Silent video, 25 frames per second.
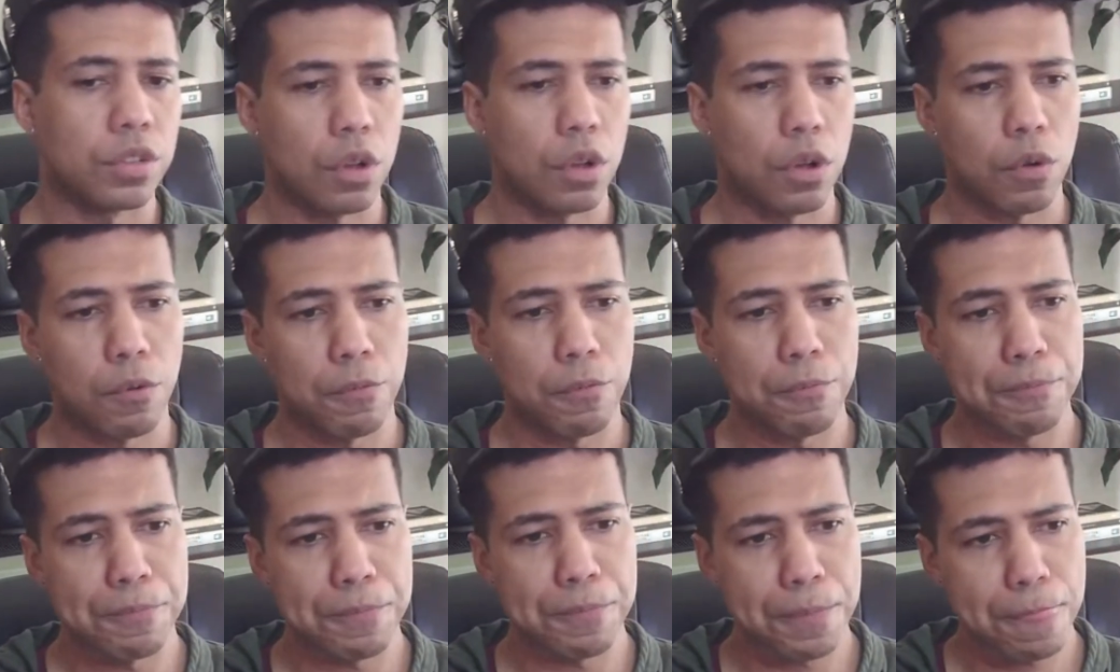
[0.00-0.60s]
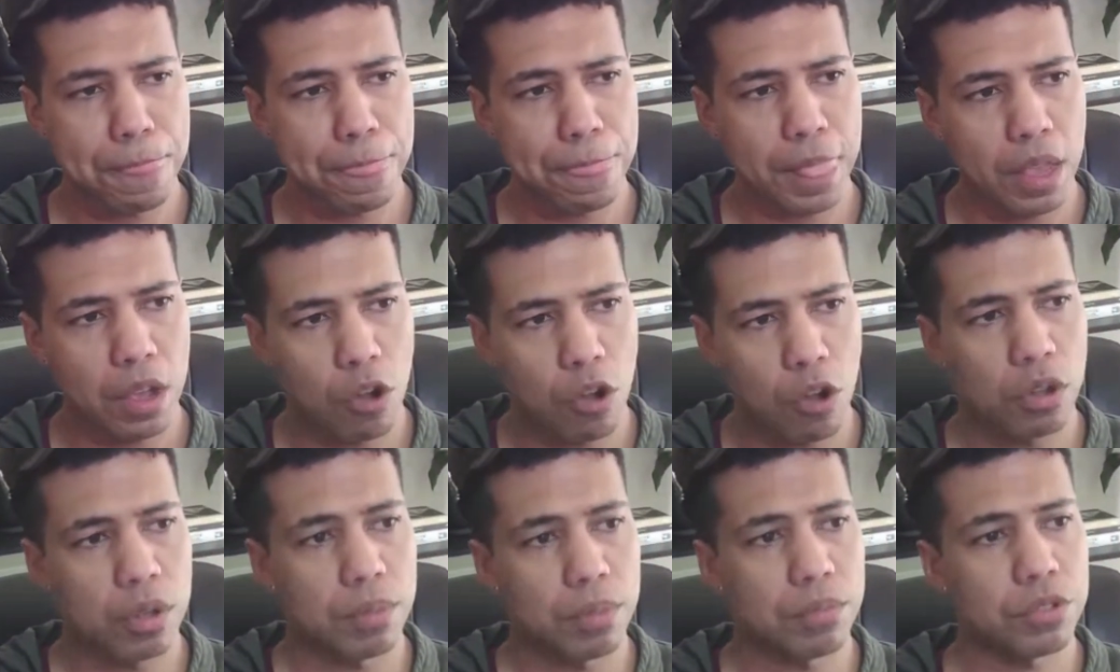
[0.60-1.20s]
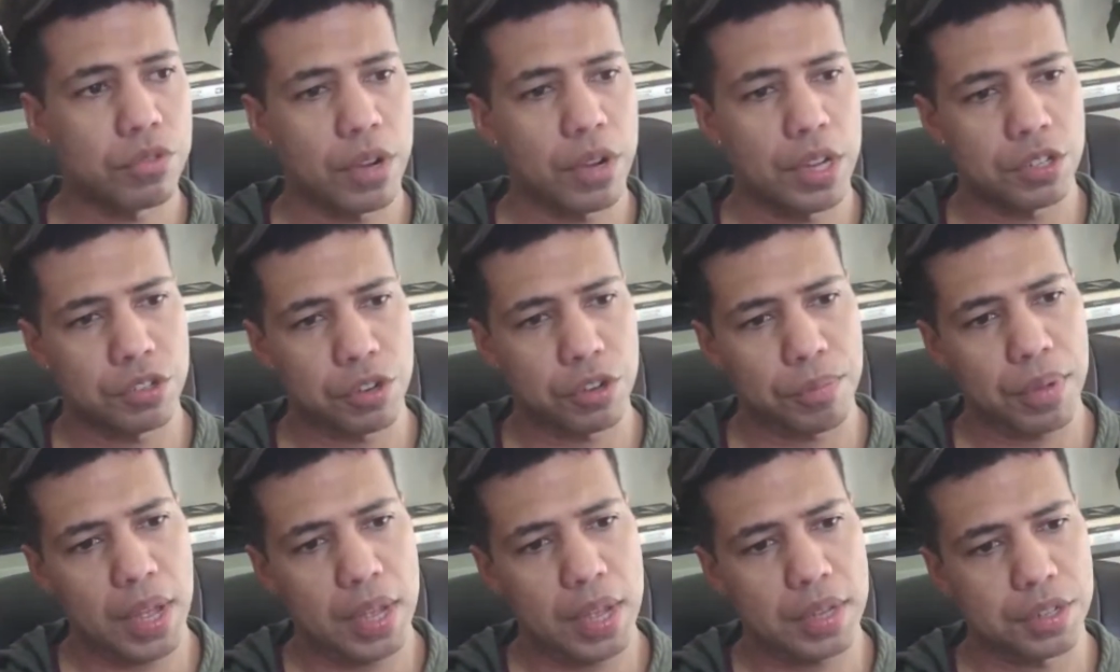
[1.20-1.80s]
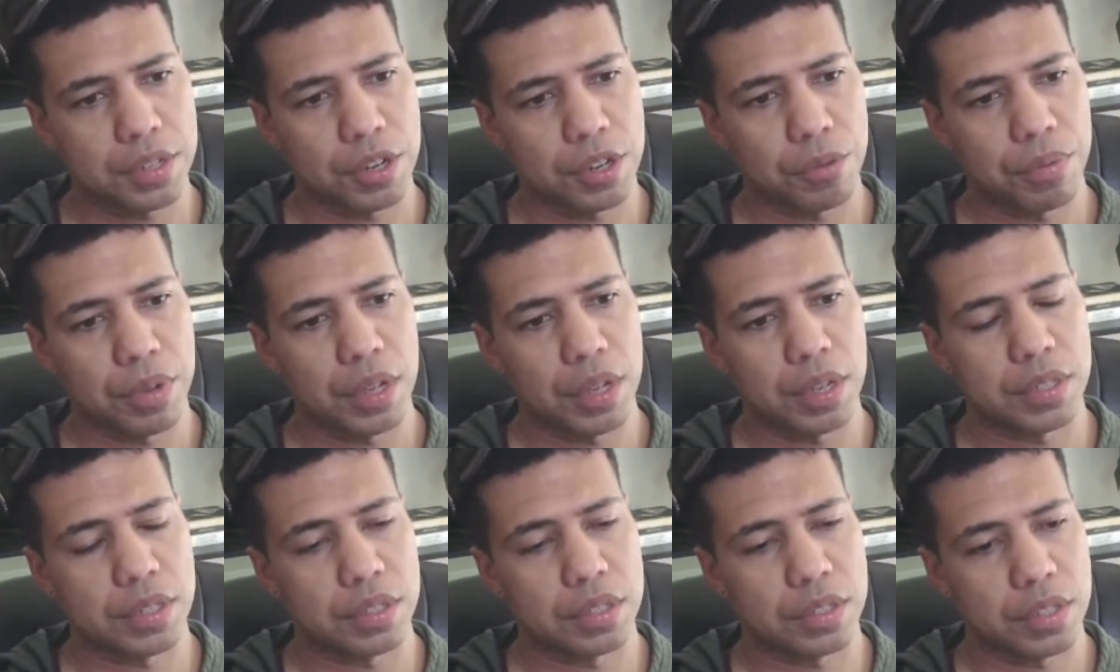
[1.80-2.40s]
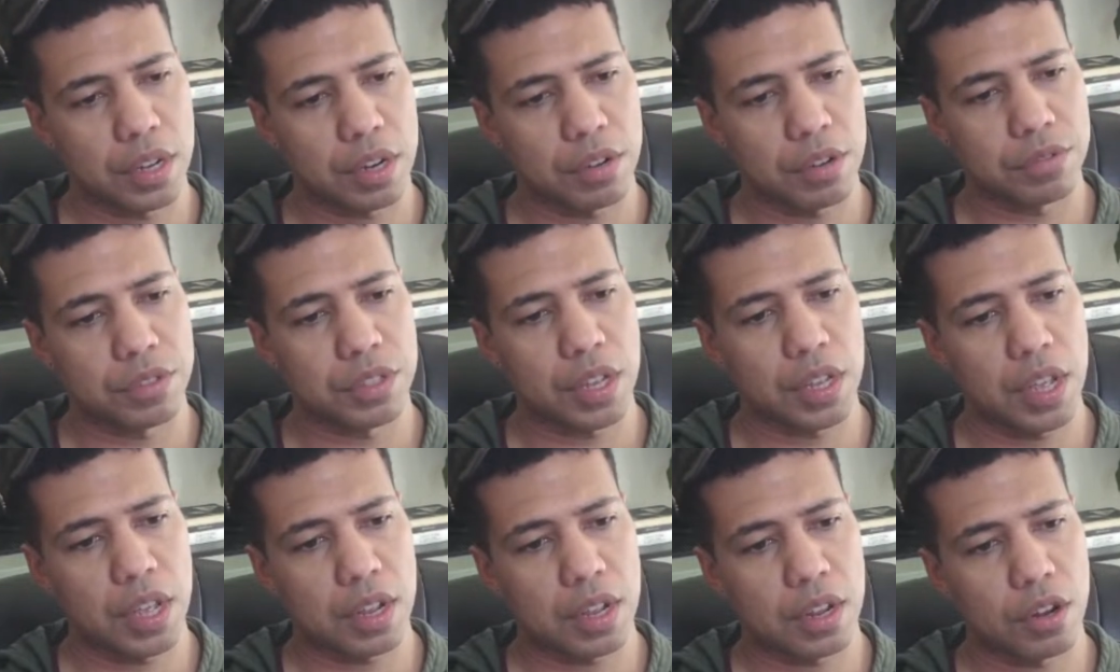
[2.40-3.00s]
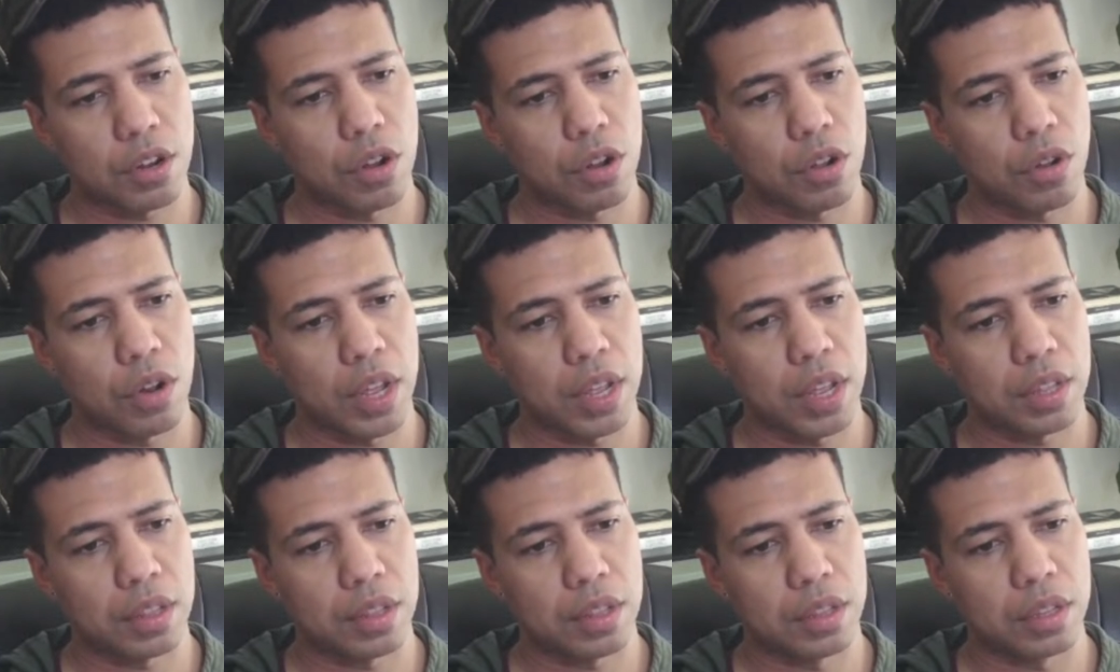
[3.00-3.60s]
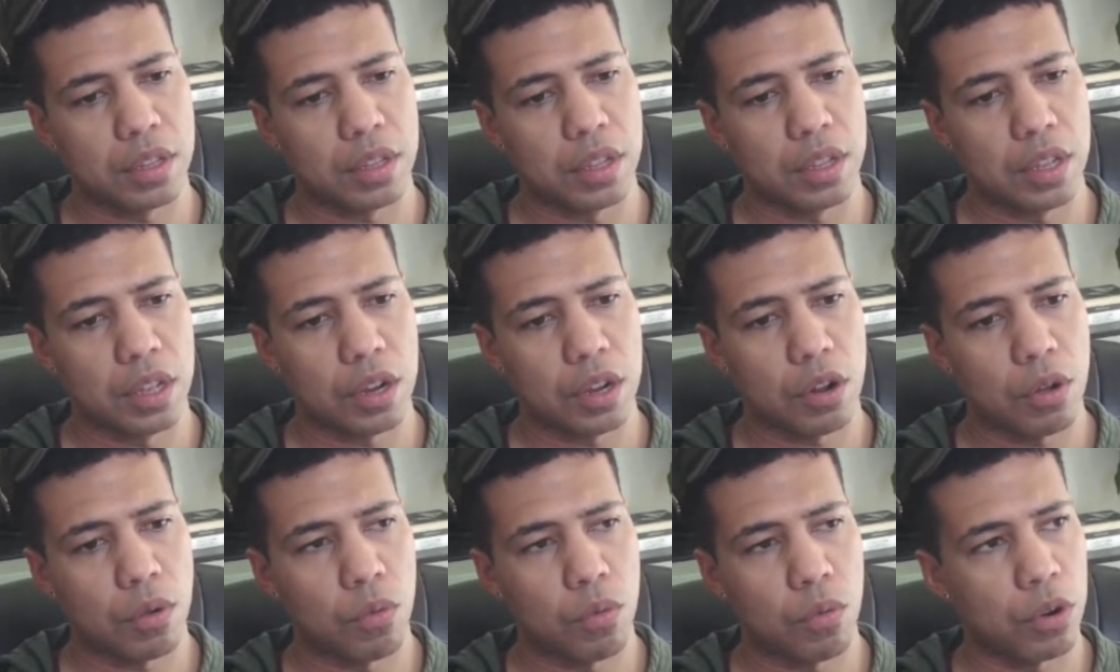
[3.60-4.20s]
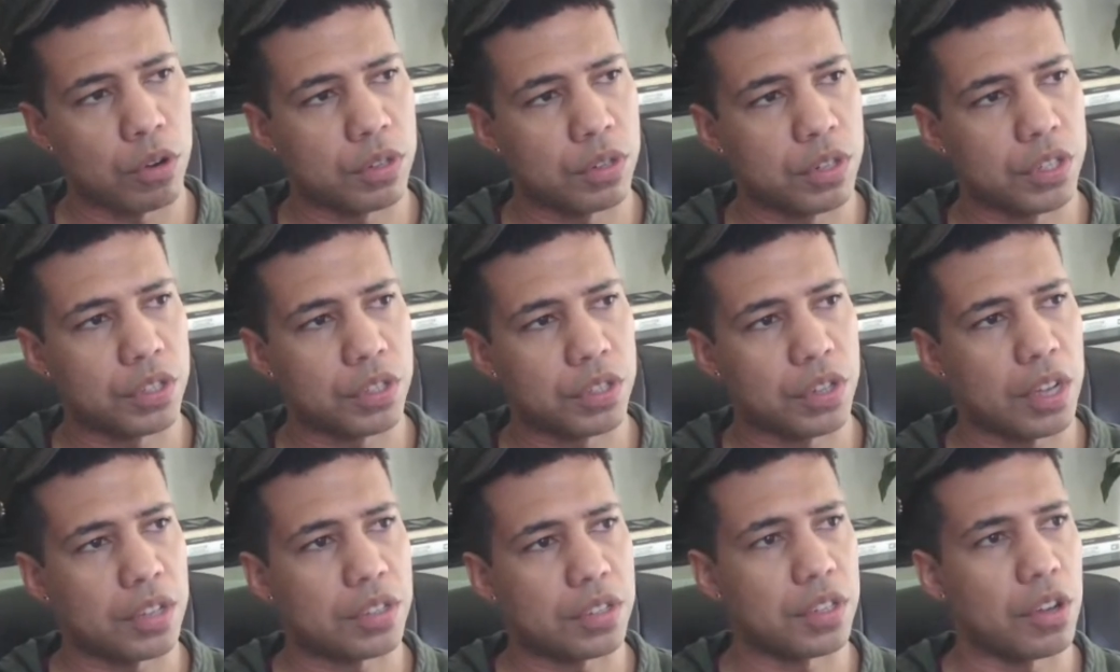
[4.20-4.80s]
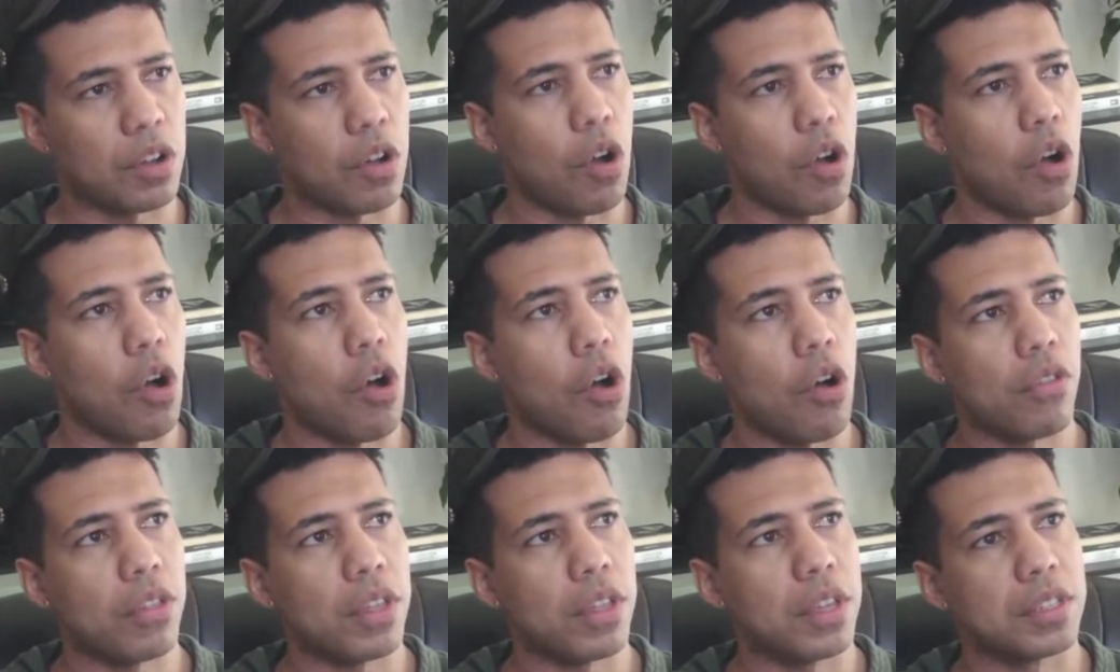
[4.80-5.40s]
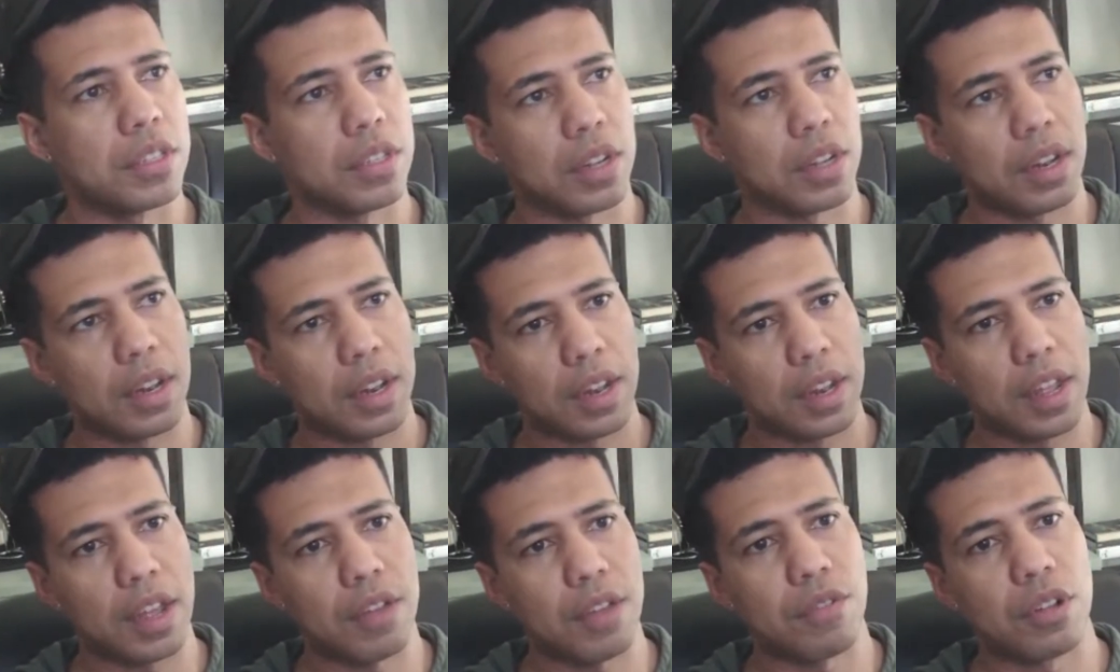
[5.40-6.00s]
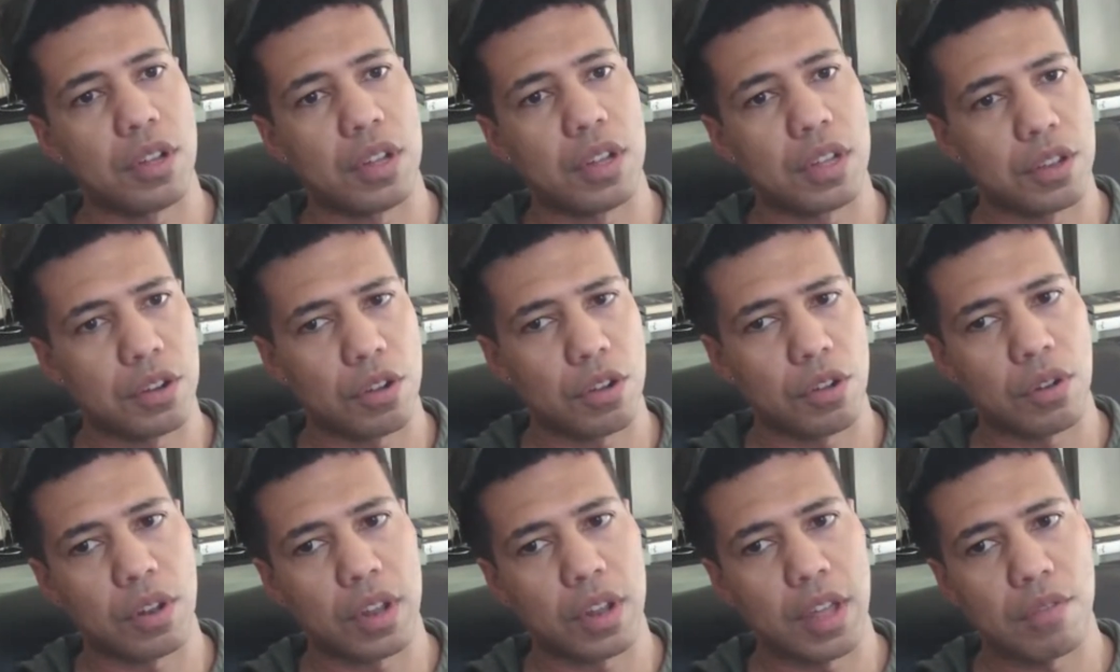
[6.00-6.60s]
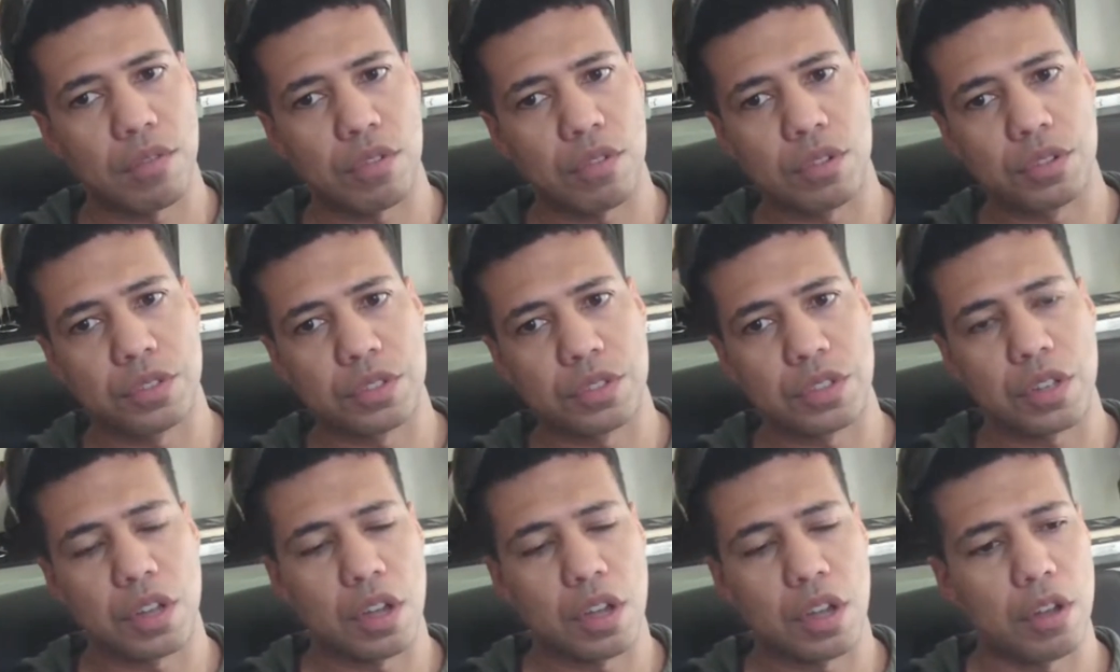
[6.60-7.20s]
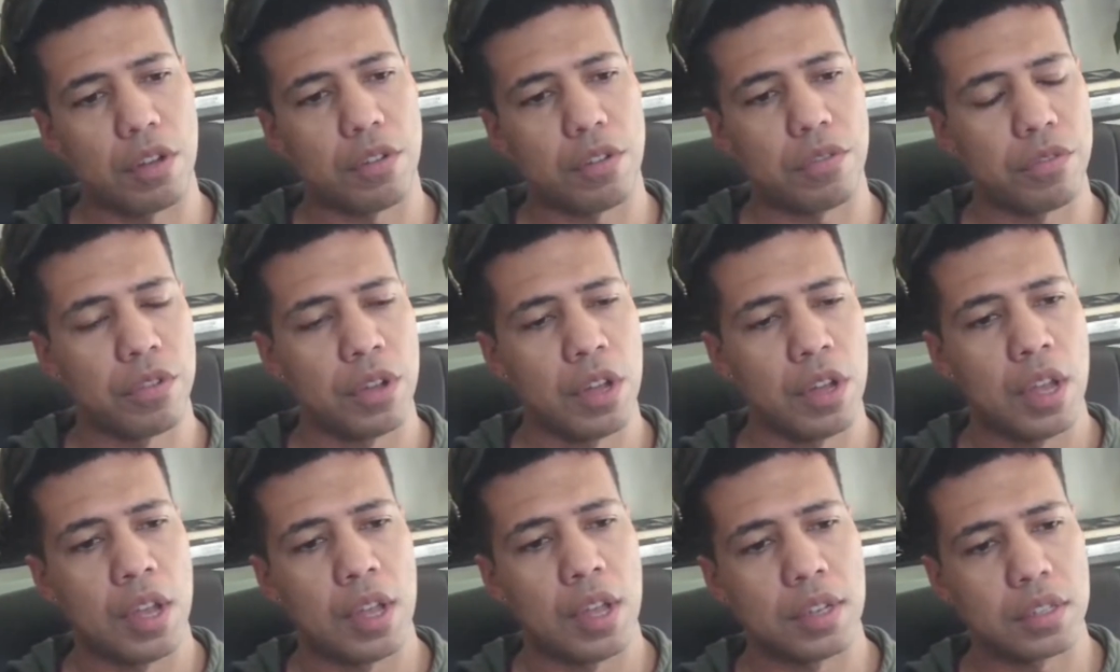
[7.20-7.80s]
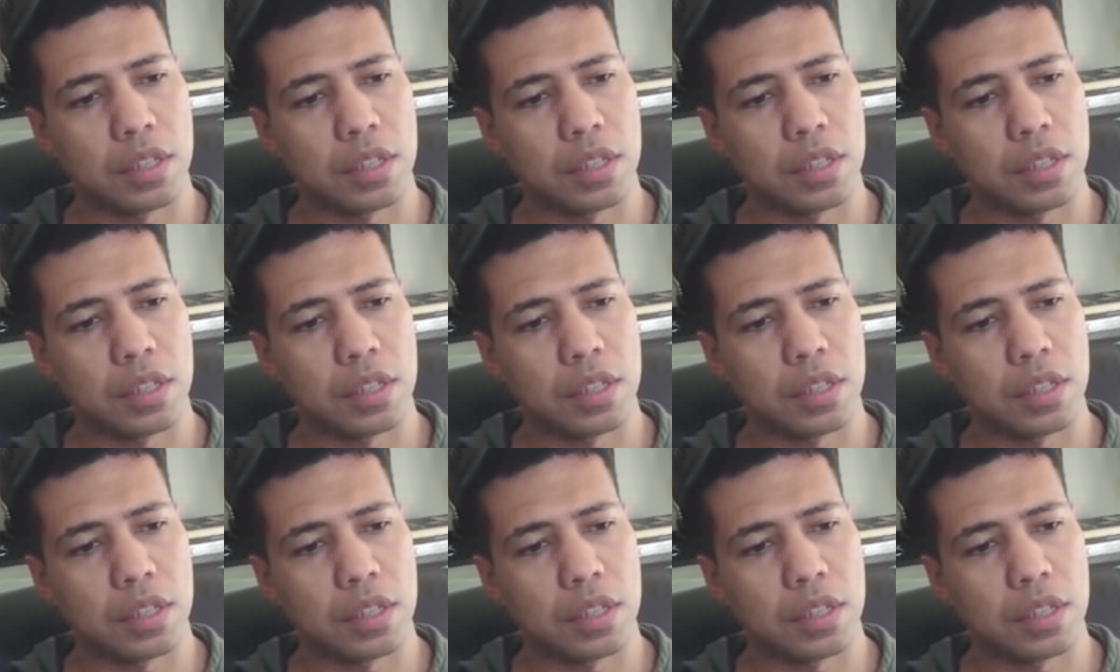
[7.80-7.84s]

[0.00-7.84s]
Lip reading: So Occam's razor applies here, because instead of saying, like, we're discussing all these levels of